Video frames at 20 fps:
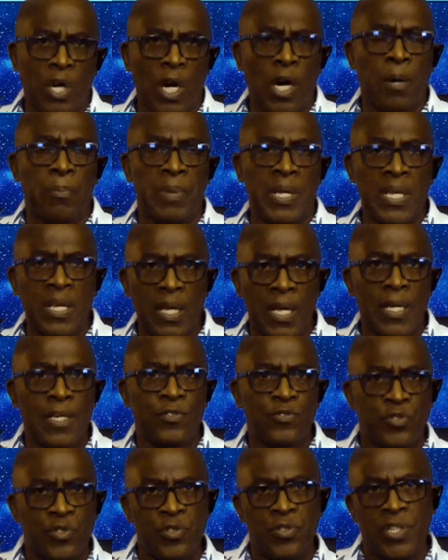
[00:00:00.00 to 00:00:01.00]
coming
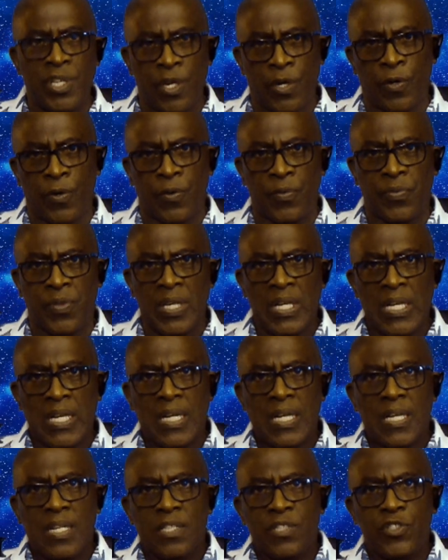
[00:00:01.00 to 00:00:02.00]
into the earth.
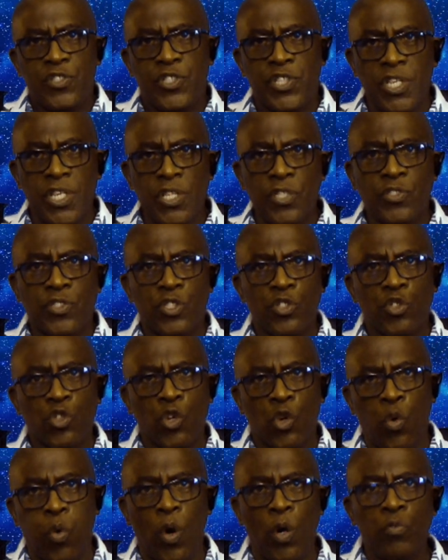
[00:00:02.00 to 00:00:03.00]

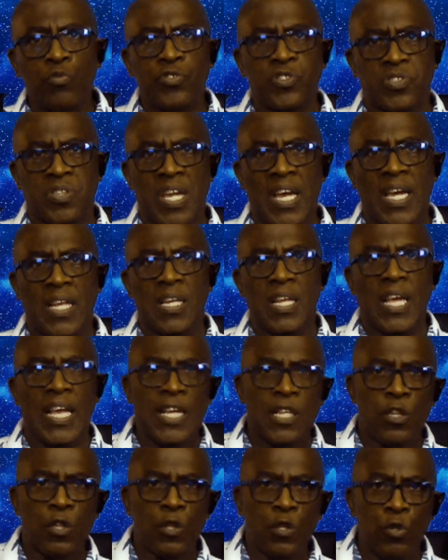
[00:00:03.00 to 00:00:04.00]
Jesus quotes that
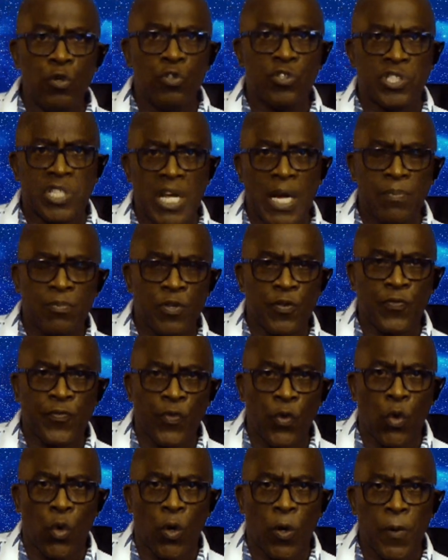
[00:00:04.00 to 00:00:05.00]
in Luke chapter
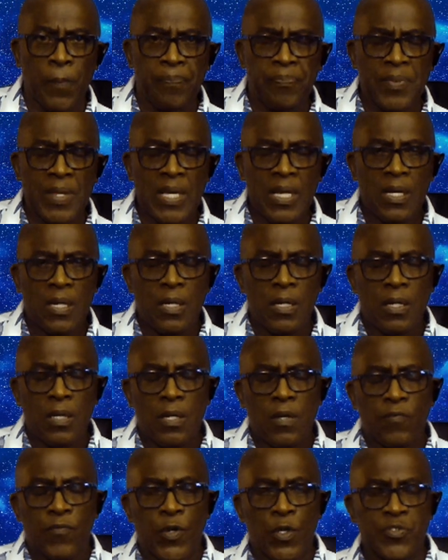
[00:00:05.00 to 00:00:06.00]
4,
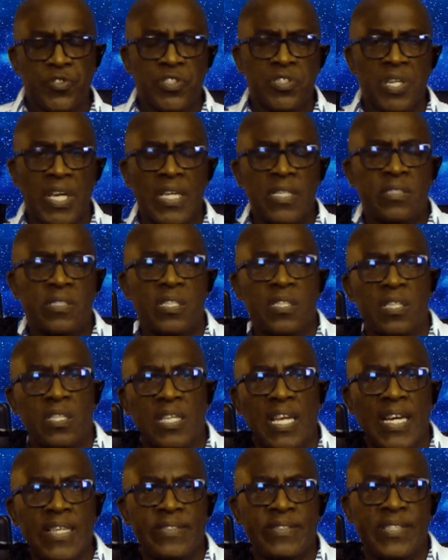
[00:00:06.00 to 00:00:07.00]
verses 18
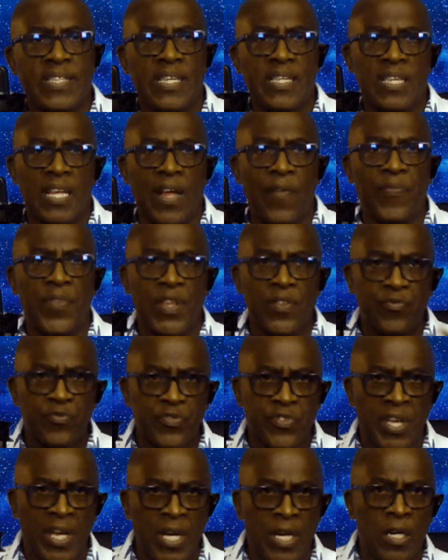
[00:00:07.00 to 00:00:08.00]
and 19, and
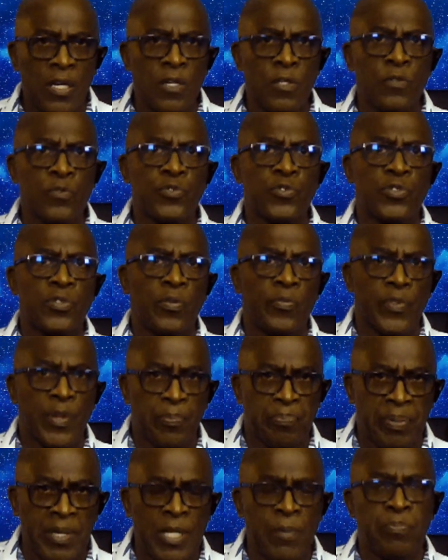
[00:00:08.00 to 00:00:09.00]
then tells
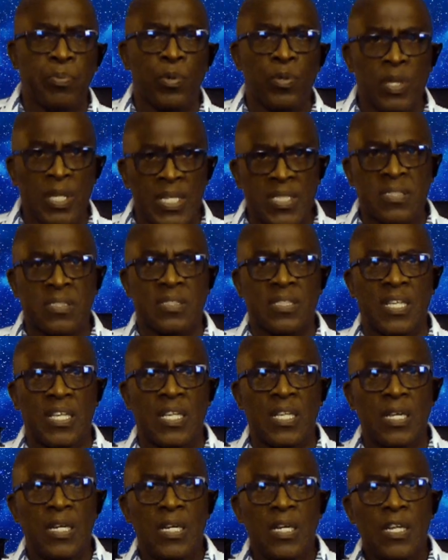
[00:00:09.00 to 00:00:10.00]
the people
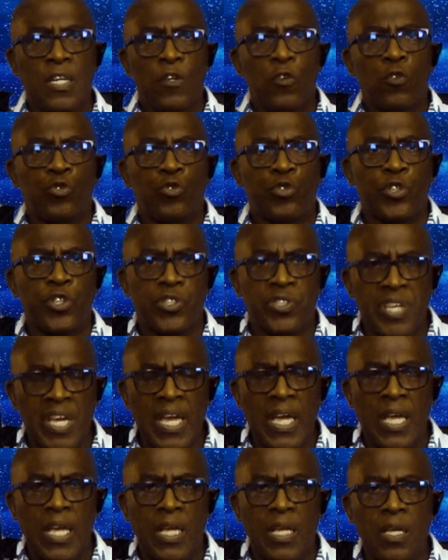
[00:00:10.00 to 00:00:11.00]
listening,
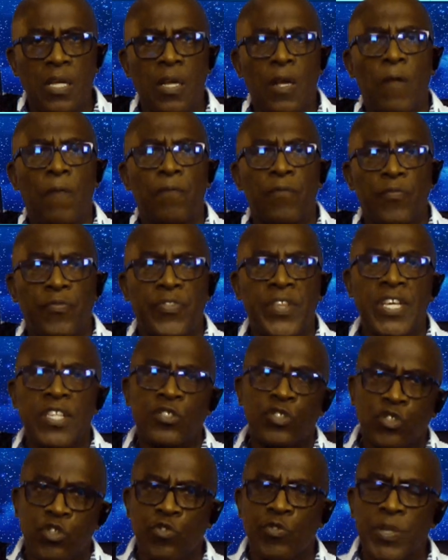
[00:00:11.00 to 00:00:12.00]
today,
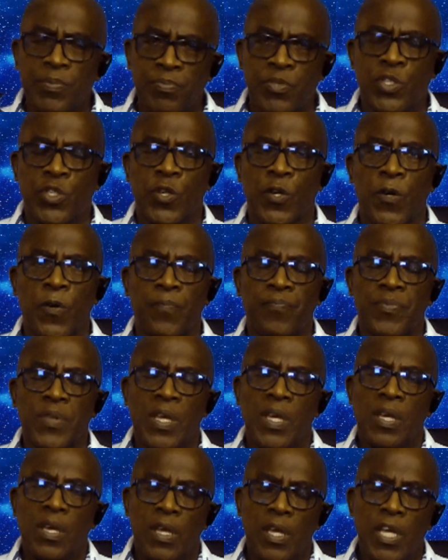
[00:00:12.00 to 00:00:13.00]
this scripture
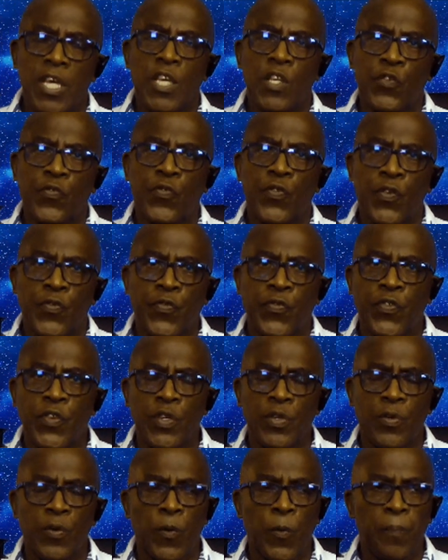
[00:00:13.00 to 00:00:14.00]
is
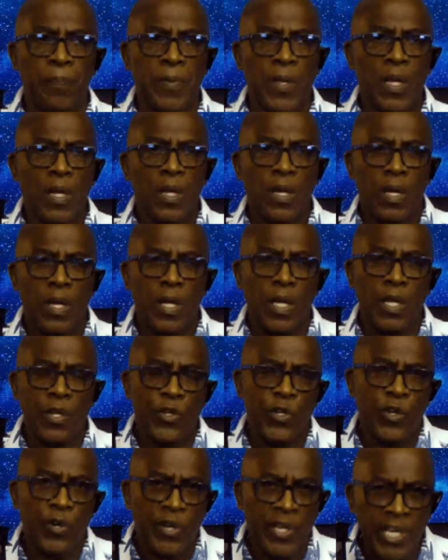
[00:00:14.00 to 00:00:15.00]
fulfilled
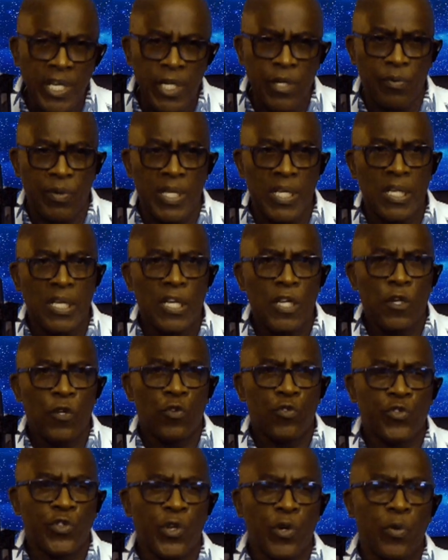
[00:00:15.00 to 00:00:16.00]
in your hearing.
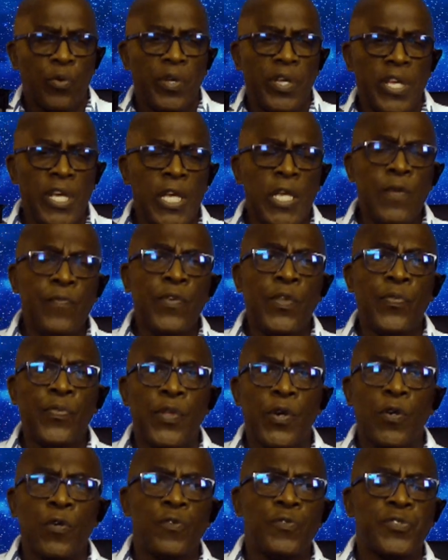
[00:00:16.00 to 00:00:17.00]
So
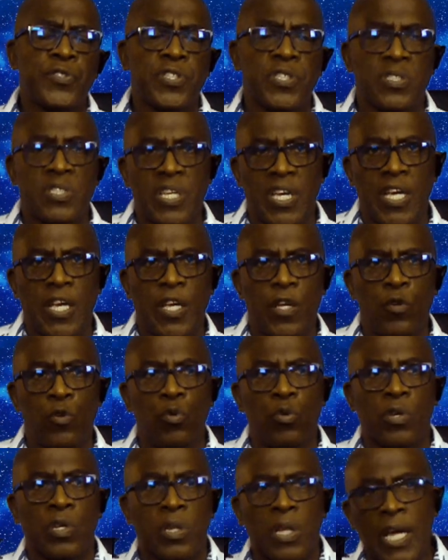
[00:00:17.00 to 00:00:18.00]
even those today
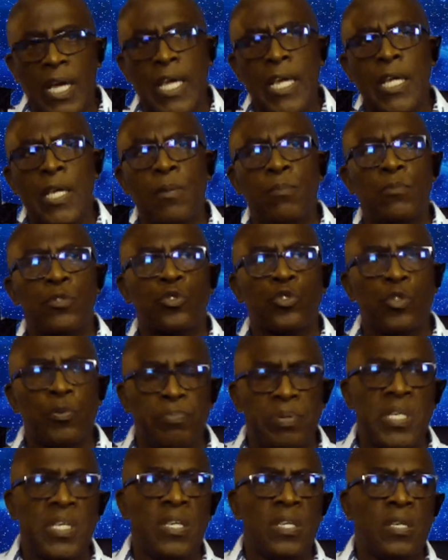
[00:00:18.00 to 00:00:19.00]
who claim
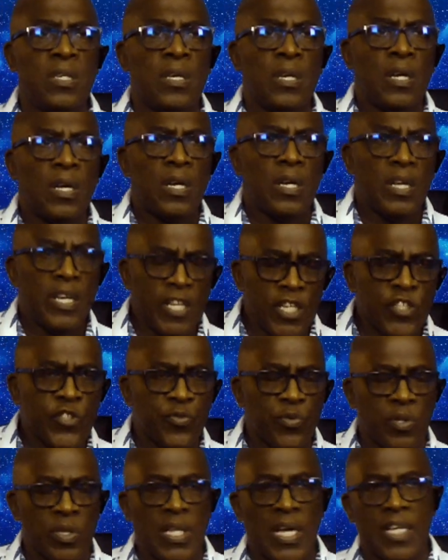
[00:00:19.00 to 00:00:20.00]
to be
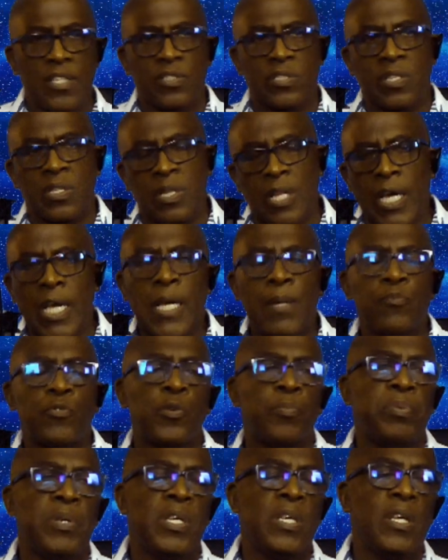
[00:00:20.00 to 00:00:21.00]
Israelites,
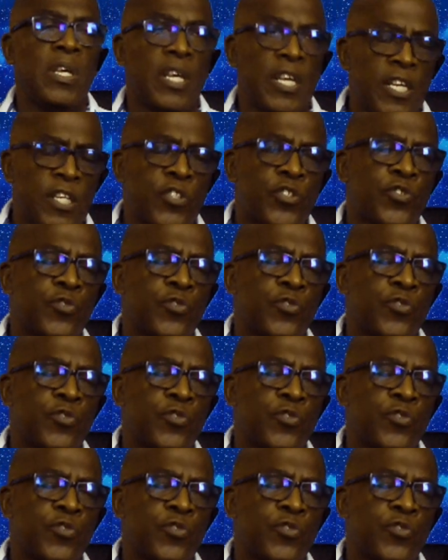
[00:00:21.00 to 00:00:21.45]
claim to be